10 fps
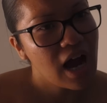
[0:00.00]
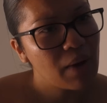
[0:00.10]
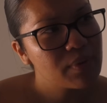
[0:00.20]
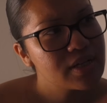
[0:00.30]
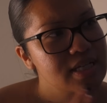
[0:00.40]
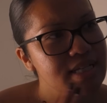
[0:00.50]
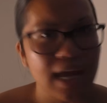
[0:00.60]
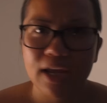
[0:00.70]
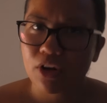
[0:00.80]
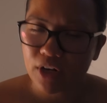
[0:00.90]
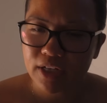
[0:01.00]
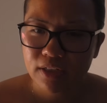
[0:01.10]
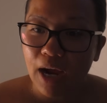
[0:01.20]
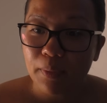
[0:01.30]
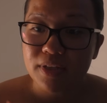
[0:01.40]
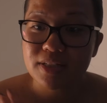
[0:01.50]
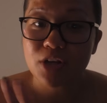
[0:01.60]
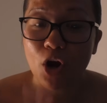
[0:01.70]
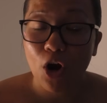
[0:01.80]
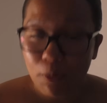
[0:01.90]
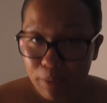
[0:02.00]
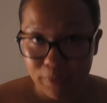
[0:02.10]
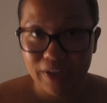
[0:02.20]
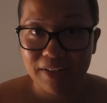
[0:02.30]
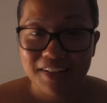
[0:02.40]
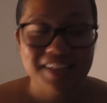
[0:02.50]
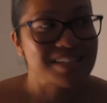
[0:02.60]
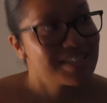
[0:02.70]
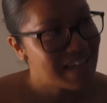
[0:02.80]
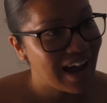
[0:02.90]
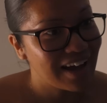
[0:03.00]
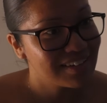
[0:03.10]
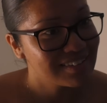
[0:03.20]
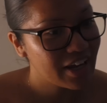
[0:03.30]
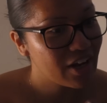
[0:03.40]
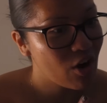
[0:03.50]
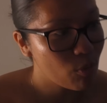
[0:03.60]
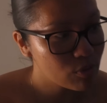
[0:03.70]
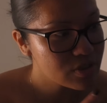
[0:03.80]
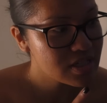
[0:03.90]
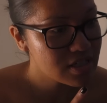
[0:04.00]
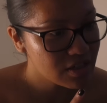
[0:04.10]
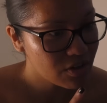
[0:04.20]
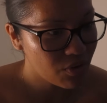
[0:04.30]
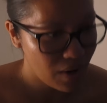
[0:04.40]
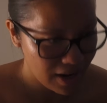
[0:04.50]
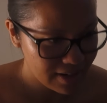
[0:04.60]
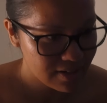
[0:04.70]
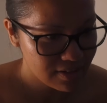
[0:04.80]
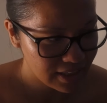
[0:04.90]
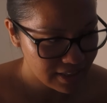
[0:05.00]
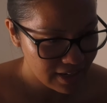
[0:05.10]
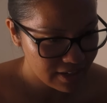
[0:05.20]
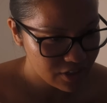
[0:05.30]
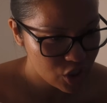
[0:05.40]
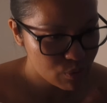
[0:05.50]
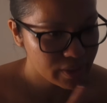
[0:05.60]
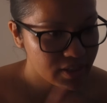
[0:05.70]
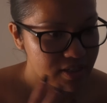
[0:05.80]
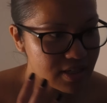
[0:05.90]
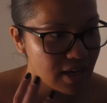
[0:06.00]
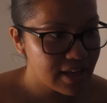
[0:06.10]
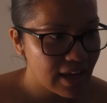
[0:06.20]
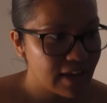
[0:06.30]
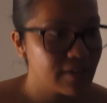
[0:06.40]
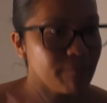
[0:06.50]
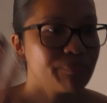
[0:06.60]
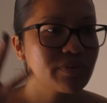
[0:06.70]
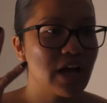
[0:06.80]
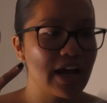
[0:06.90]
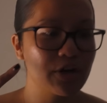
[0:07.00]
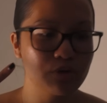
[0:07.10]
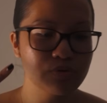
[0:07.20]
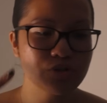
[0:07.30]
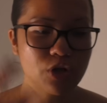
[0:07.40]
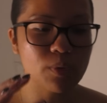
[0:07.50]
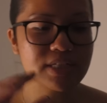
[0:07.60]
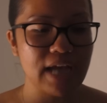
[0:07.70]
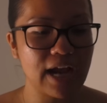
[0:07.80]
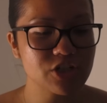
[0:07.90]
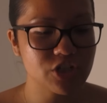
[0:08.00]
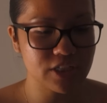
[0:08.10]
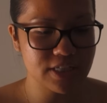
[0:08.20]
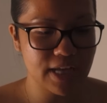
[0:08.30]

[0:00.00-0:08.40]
I was angry. I was heartbroken, sad. I almost cried at the end just because, again, I grew so attached to these